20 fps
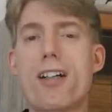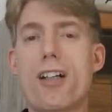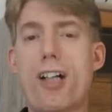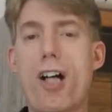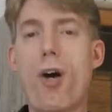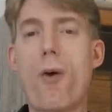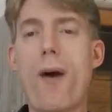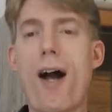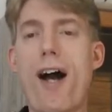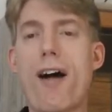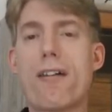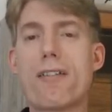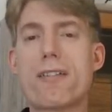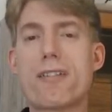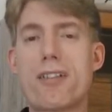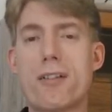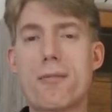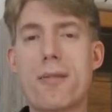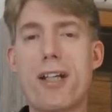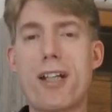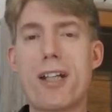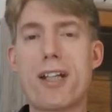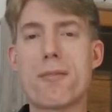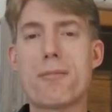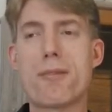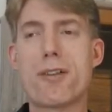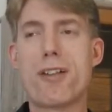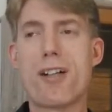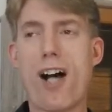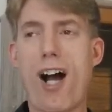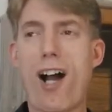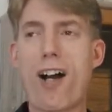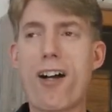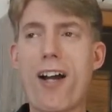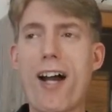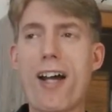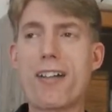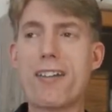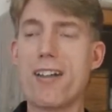Go out to meet him. All right.